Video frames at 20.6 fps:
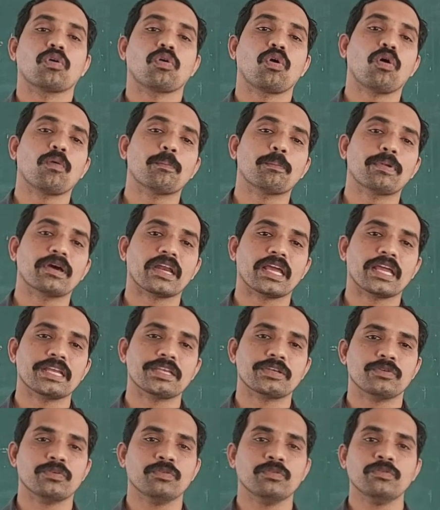
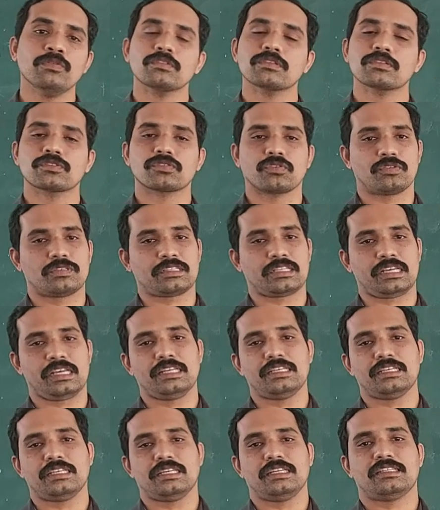cooperative
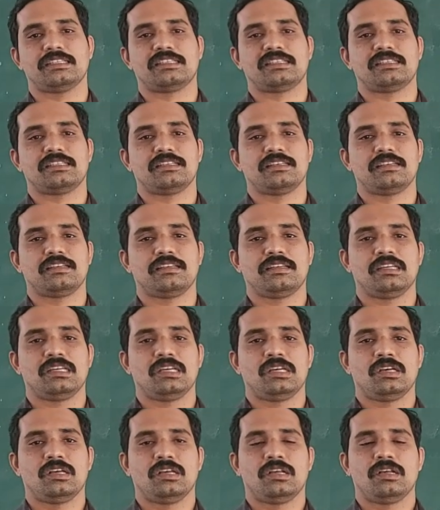societies.
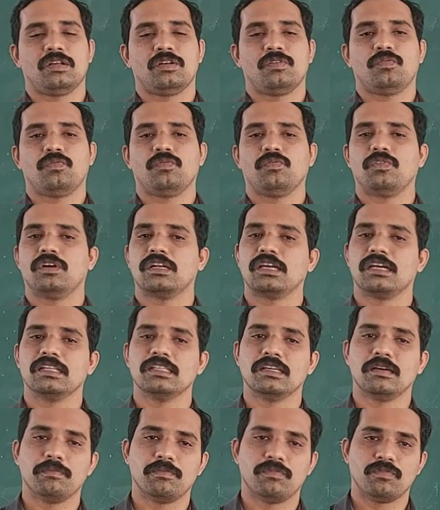What
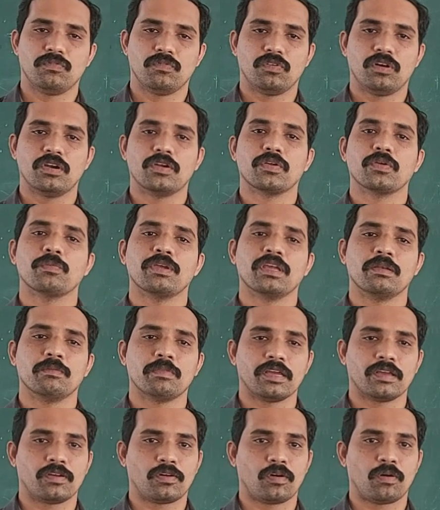do you
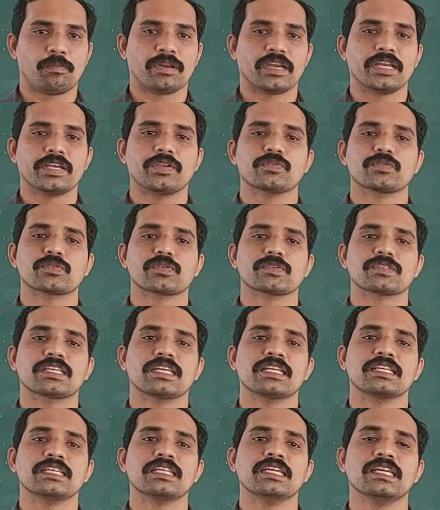mean by cooperative
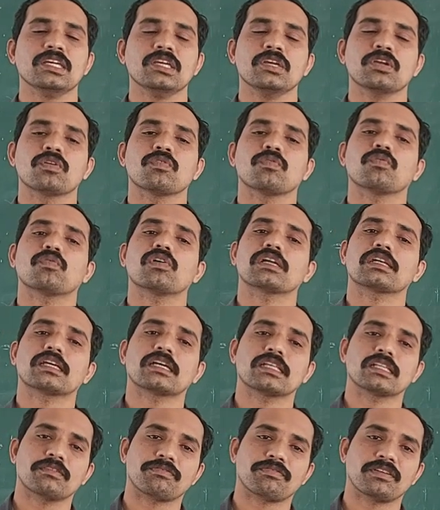society? What
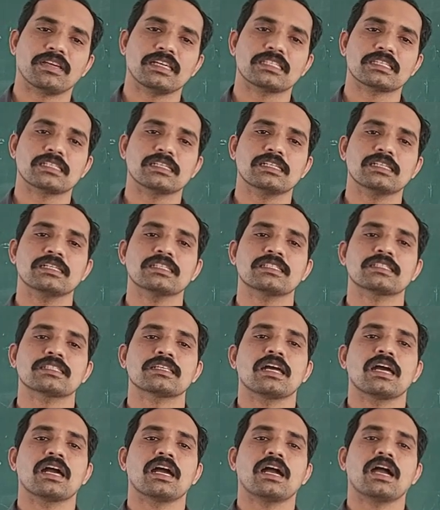are the features,
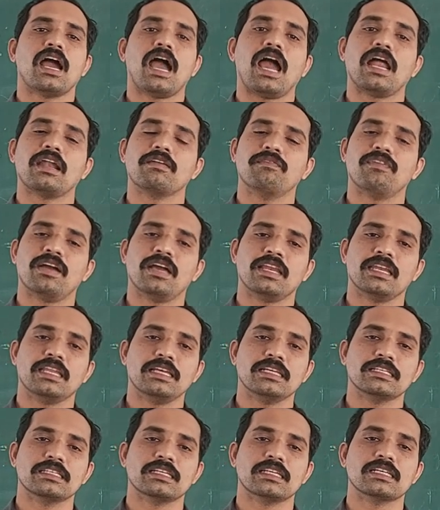
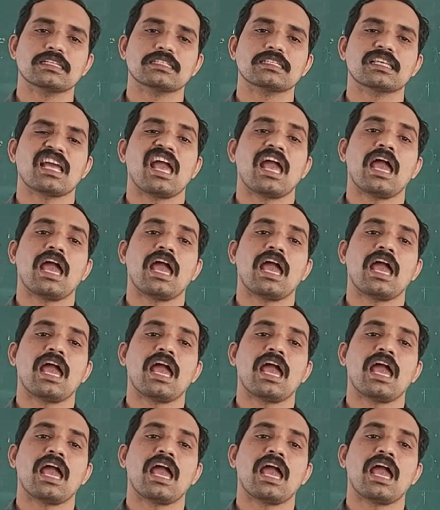advantages